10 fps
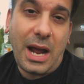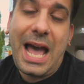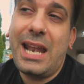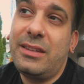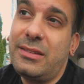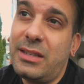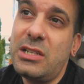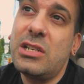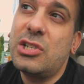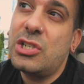I had
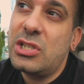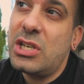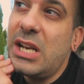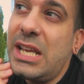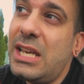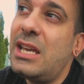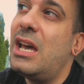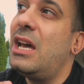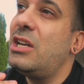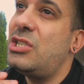such a shitty
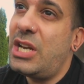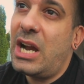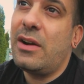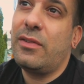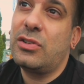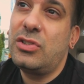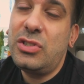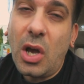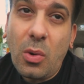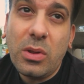chair for
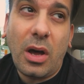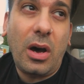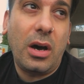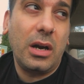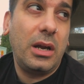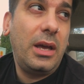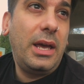so long,